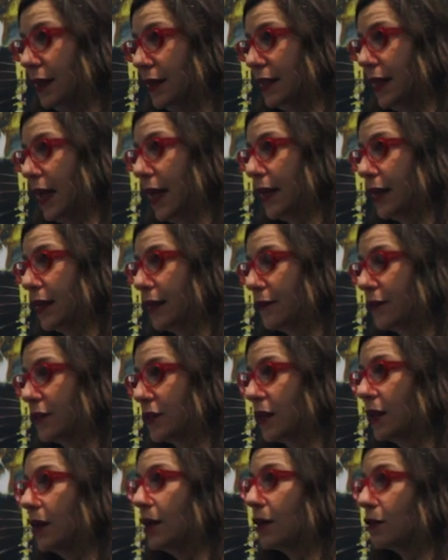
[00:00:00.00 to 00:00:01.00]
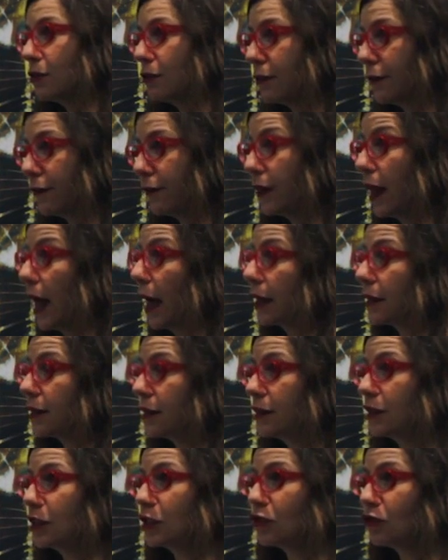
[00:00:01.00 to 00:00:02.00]
his negatives to reflect
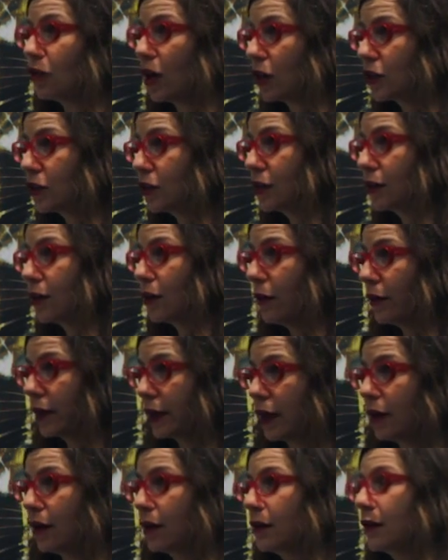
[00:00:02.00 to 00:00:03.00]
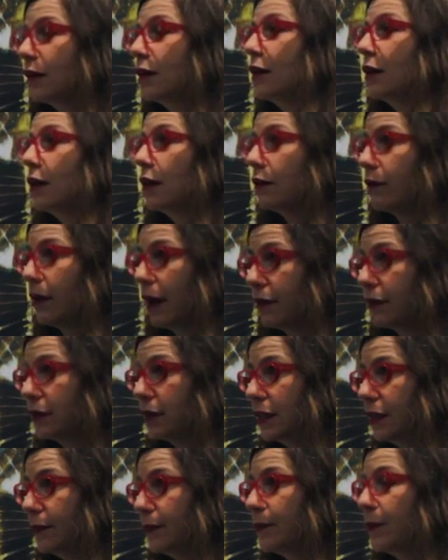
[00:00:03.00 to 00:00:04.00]
the destruction going on
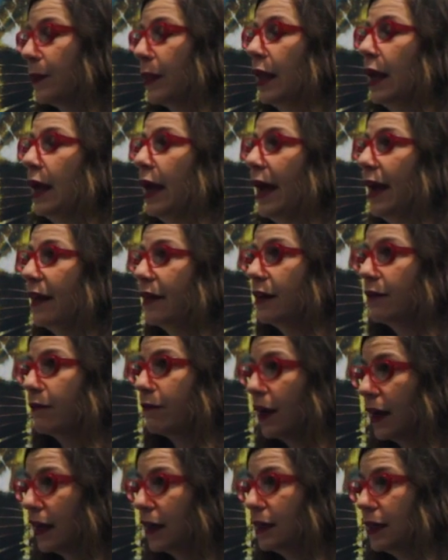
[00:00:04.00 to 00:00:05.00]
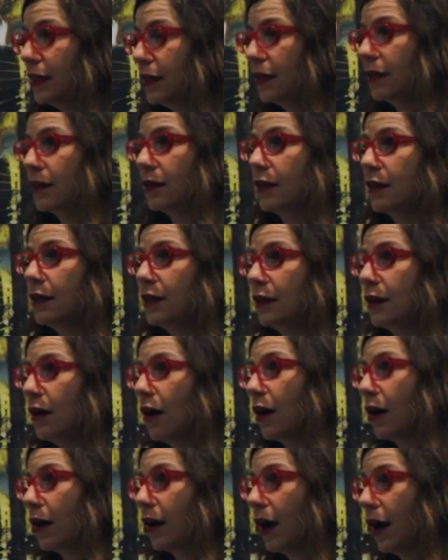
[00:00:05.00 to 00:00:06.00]
around him. And then finally, the
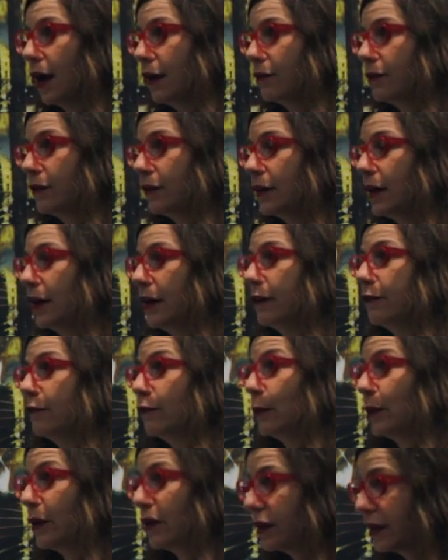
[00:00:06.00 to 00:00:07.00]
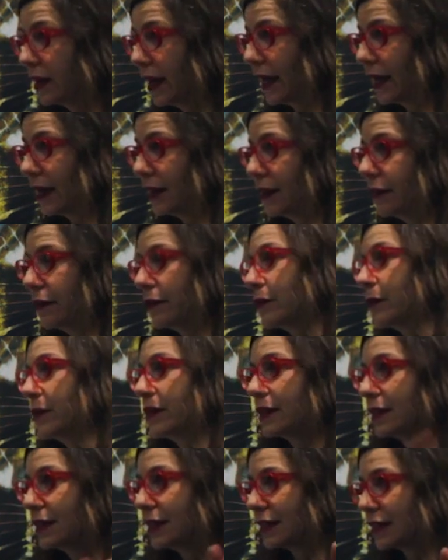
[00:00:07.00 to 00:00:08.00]
archive of burnt negatives
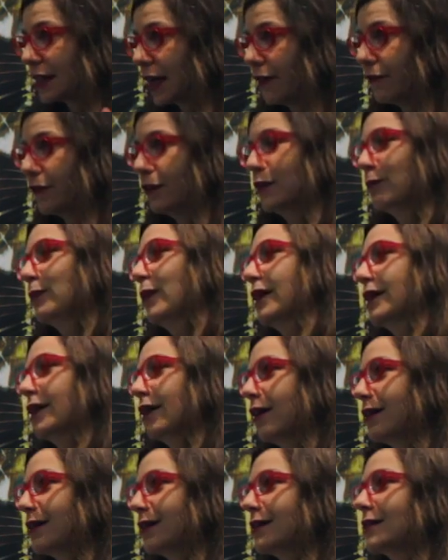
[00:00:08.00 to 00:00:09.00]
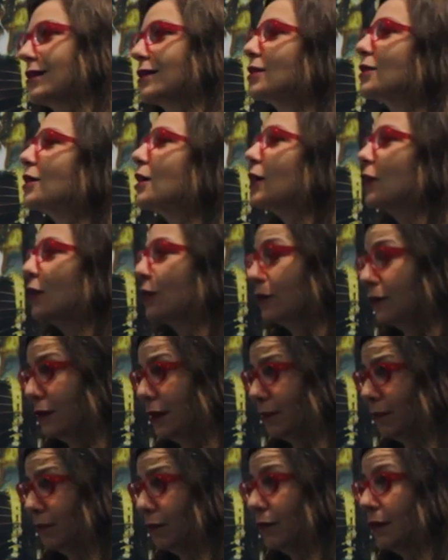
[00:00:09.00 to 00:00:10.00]
was discovered by the artists, who
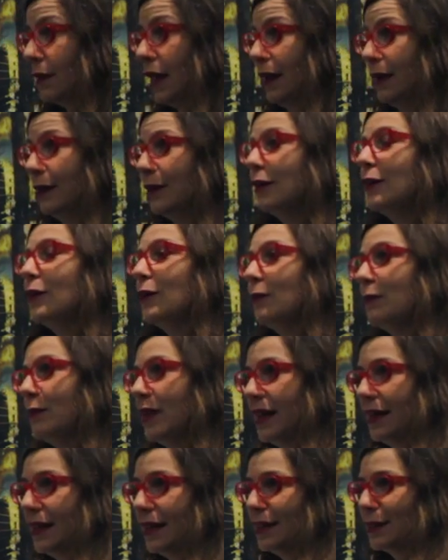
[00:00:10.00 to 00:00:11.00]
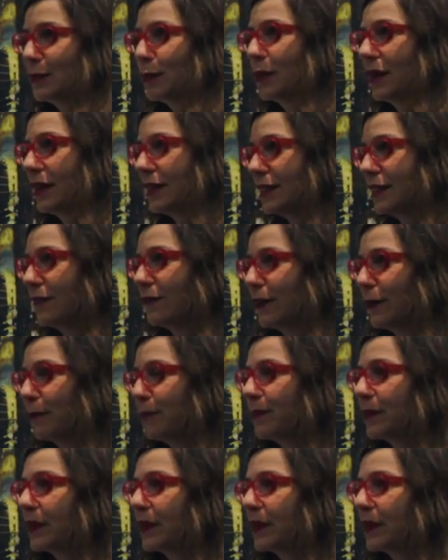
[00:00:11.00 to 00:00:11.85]
then made these prints of them.